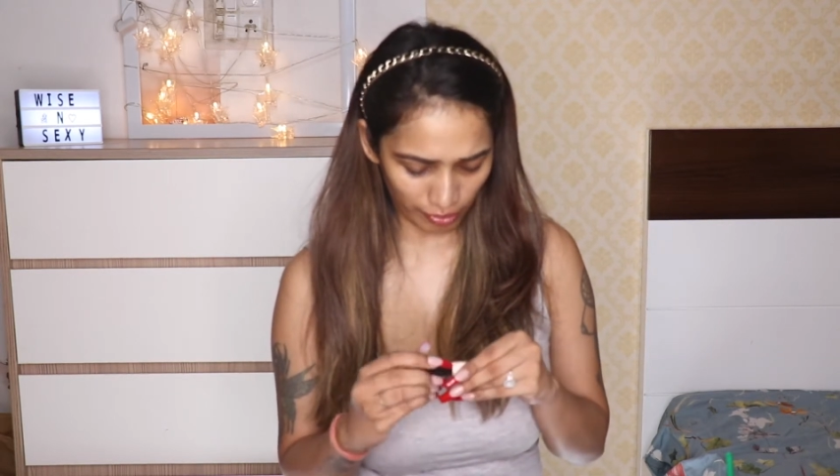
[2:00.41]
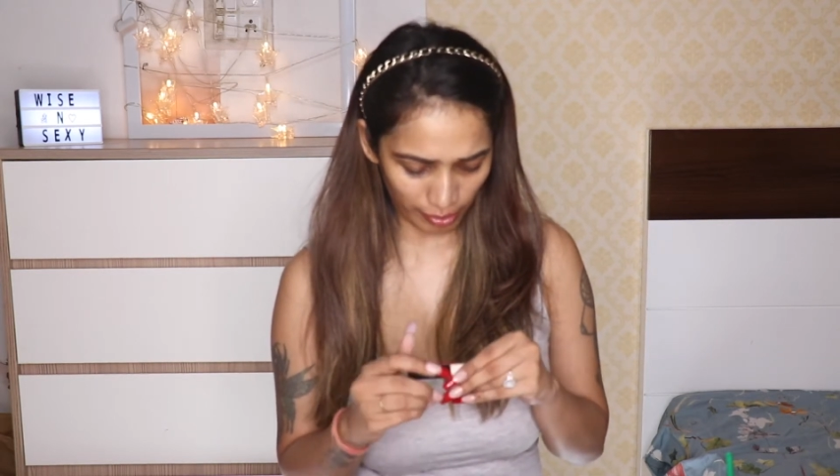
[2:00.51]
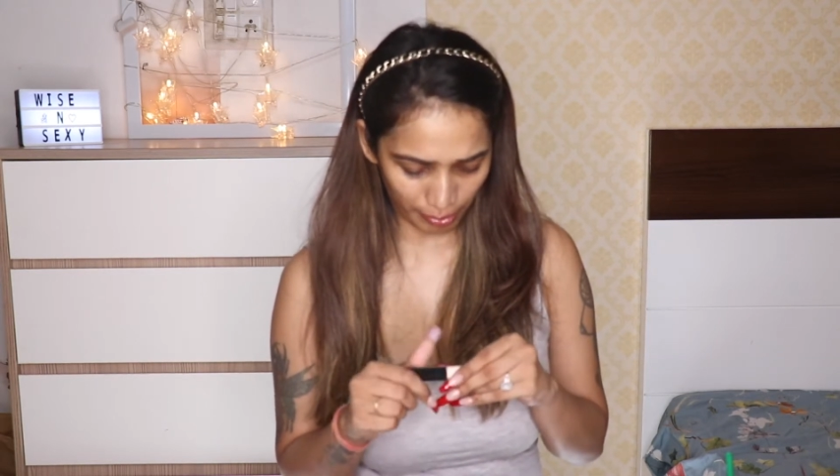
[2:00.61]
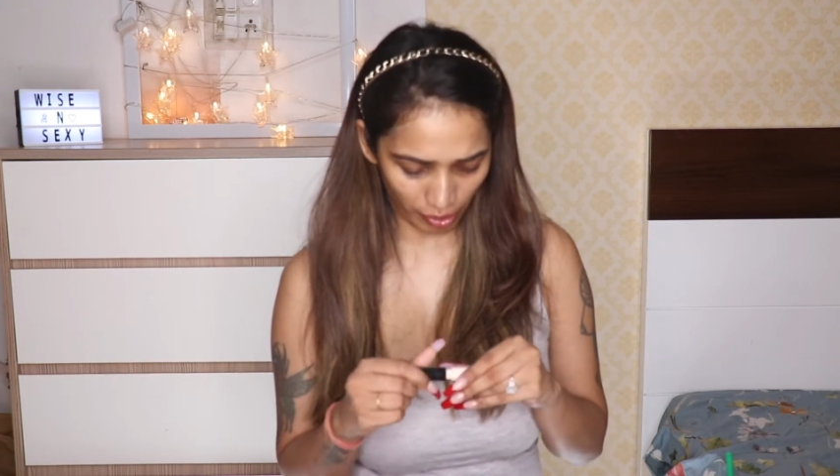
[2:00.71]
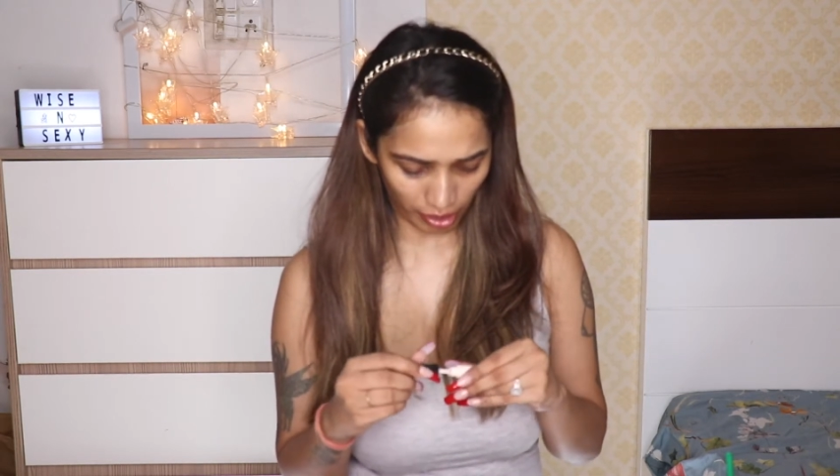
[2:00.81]
a
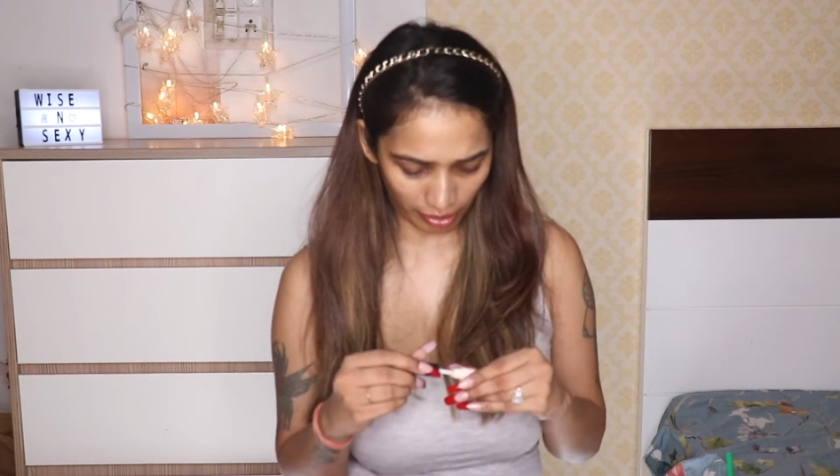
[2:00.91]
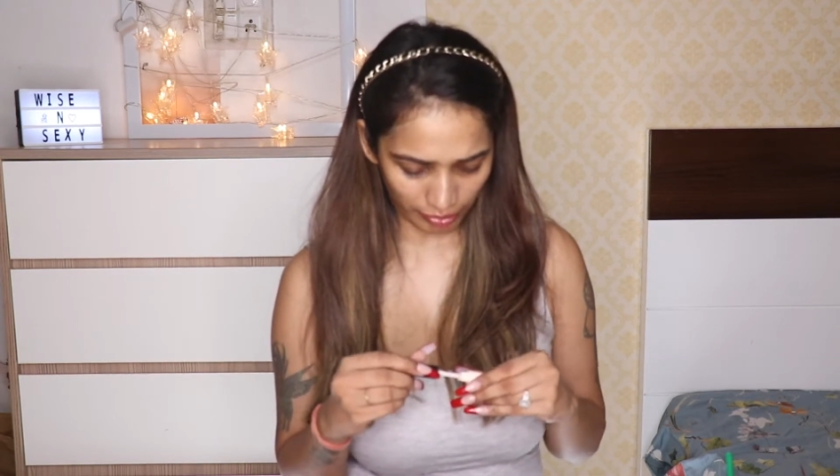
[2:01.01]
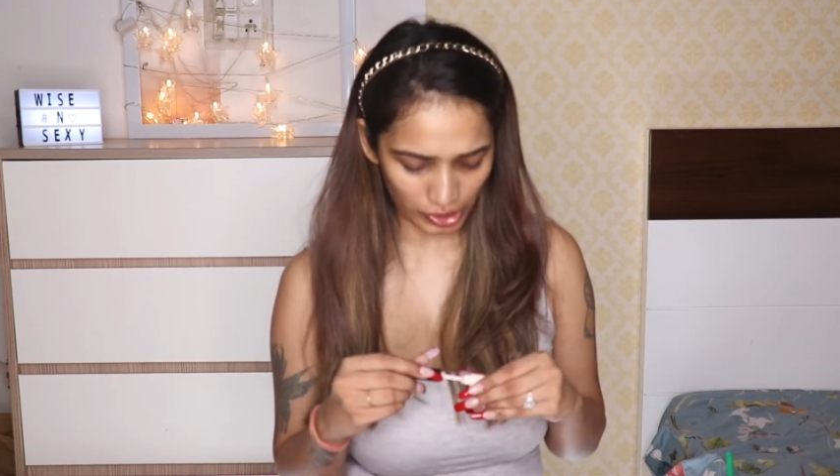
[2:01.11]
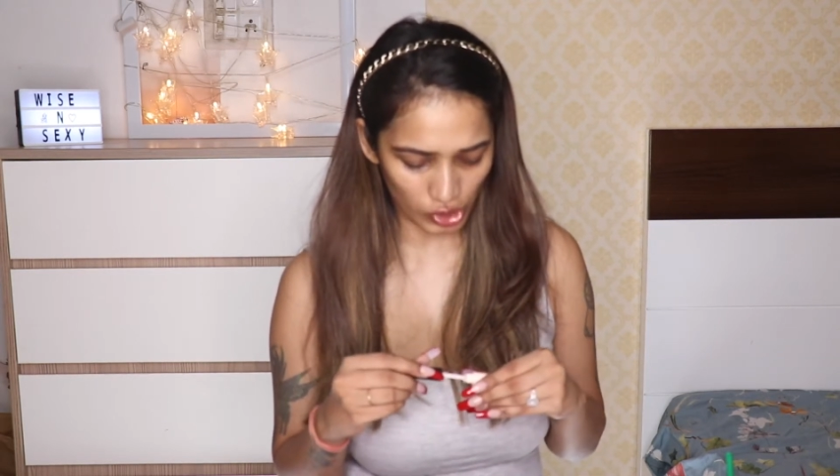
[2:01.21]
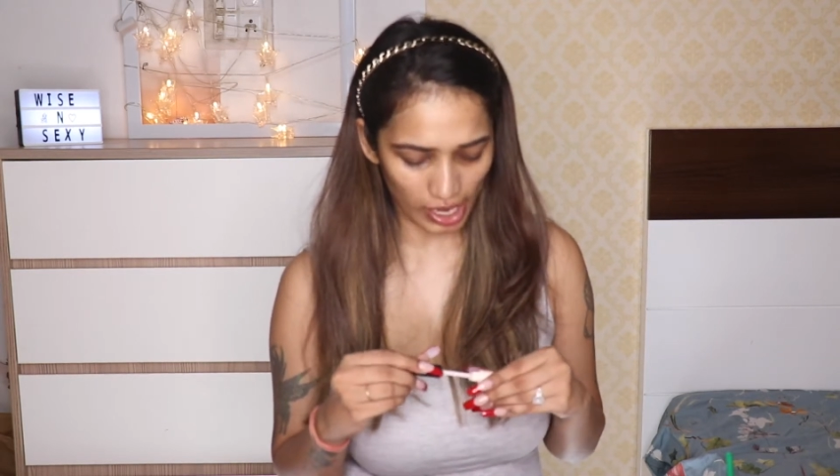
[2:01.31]
product
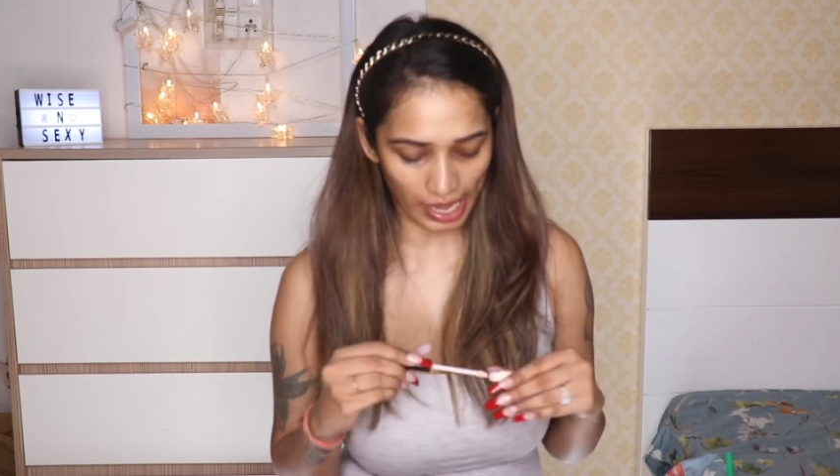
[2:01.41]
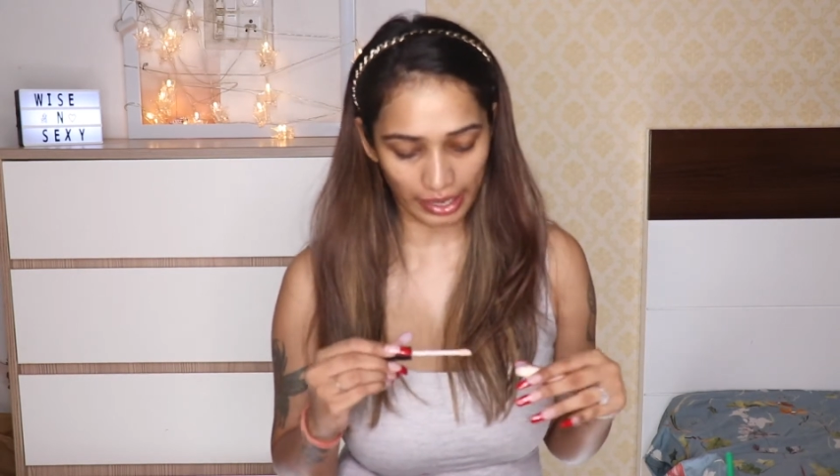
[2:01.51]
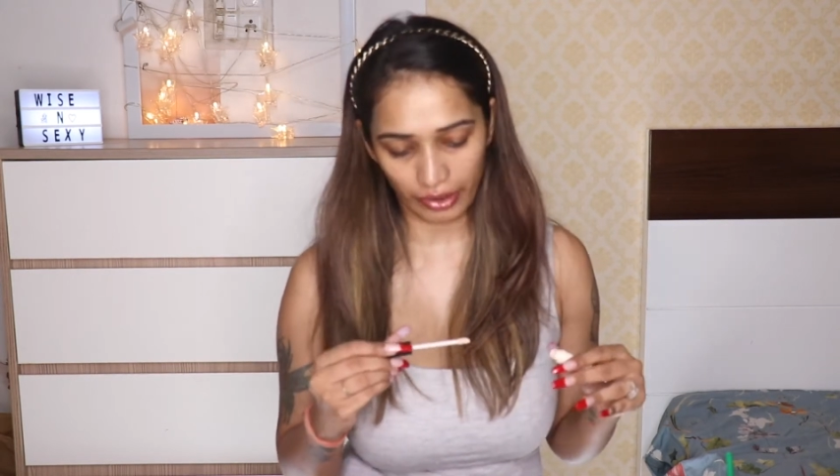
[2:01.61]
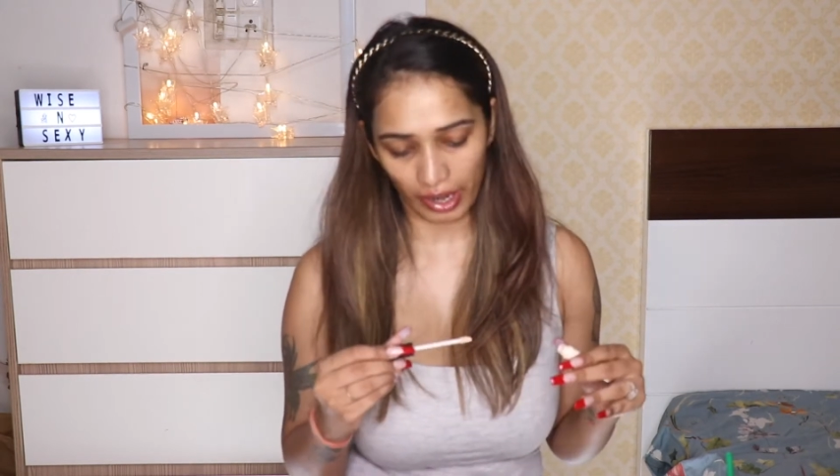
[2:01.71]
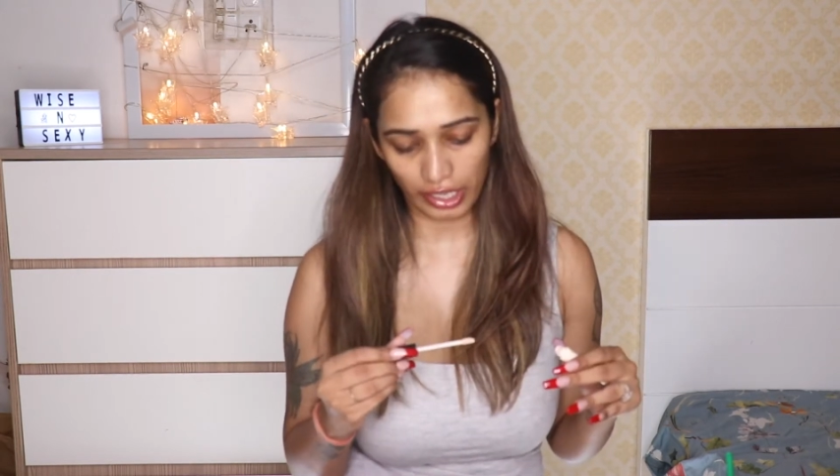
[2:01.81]
which I had
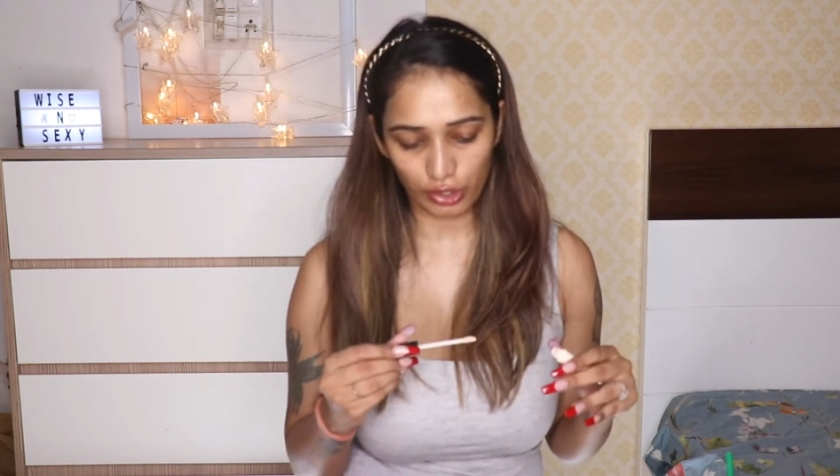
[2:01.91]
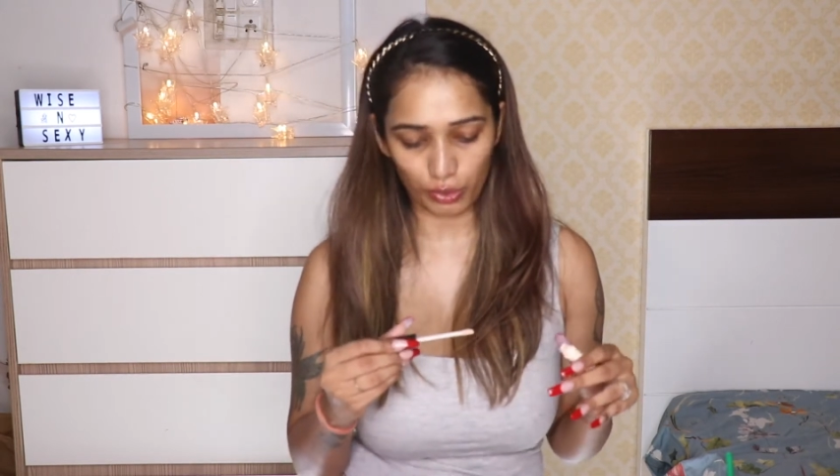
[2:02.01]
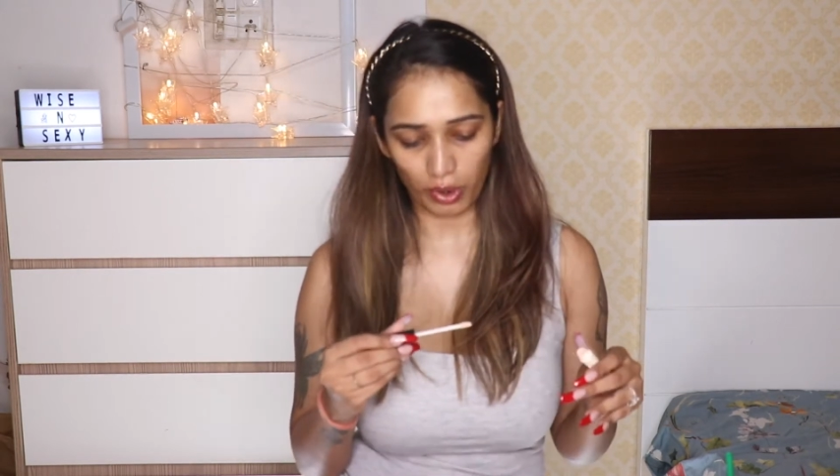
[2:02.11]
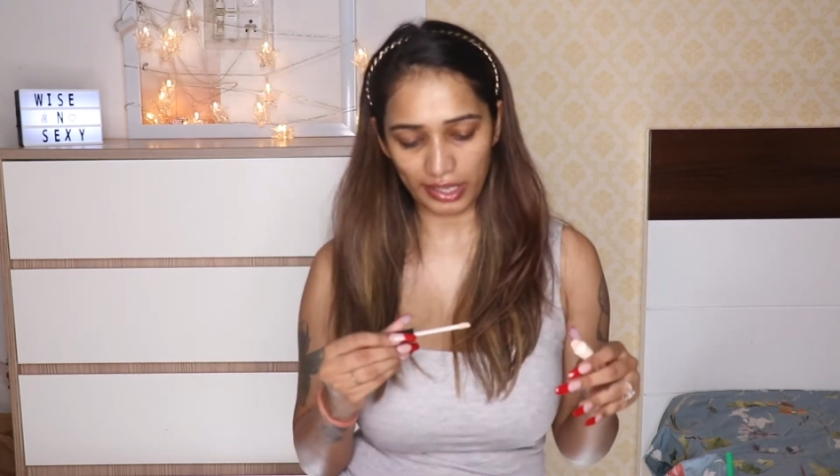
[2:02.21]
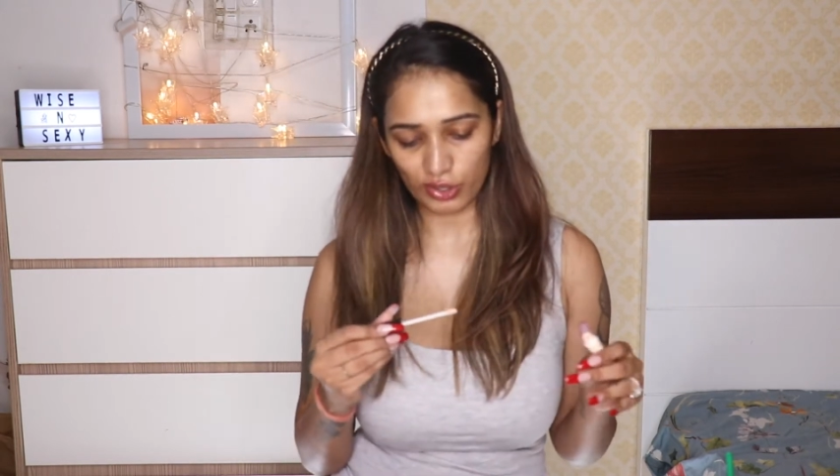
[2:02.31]
tried
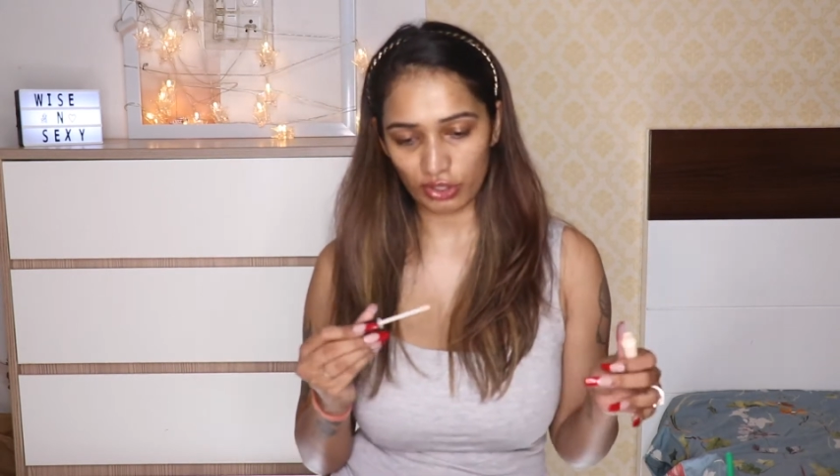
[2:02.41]
twice or